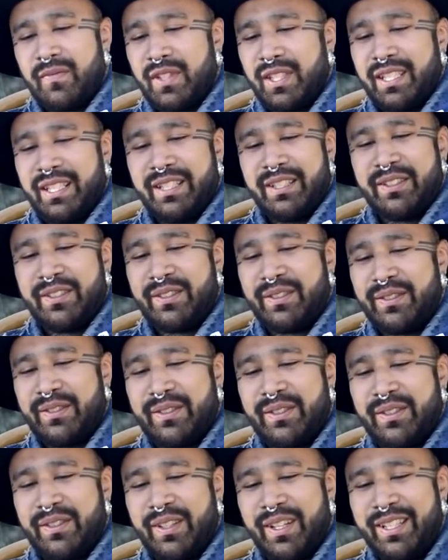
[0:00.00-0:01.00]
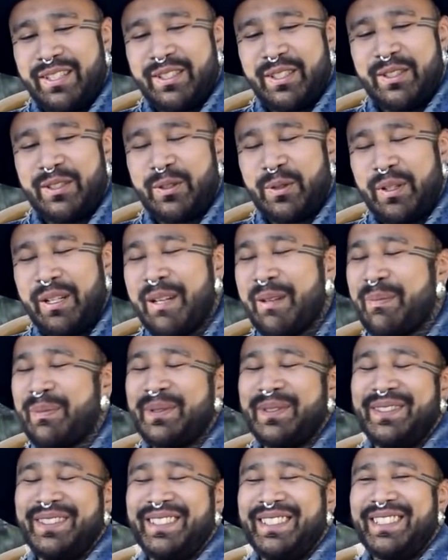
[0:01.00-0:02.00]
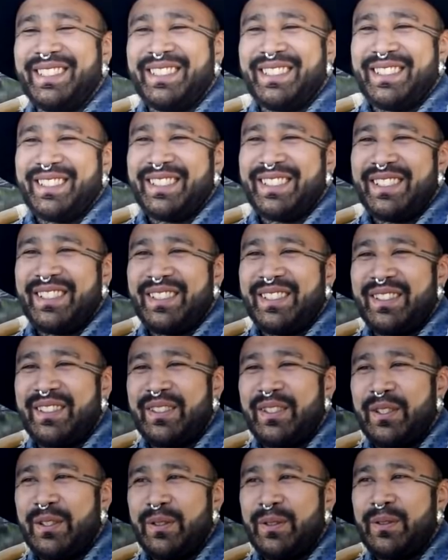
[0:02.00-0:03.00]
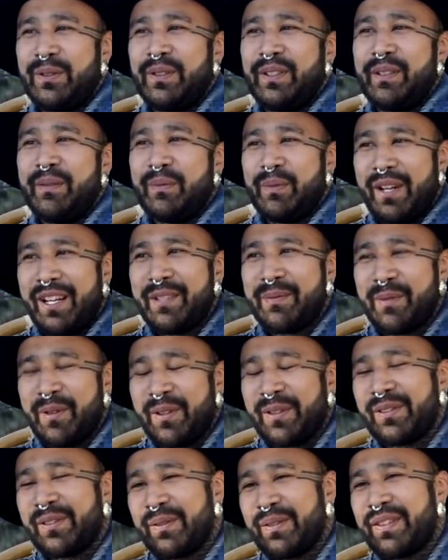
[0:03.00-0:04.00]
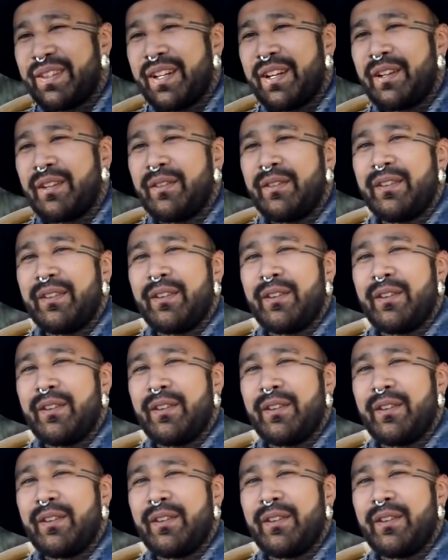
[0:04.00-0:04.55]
it is such a trip to embrace both without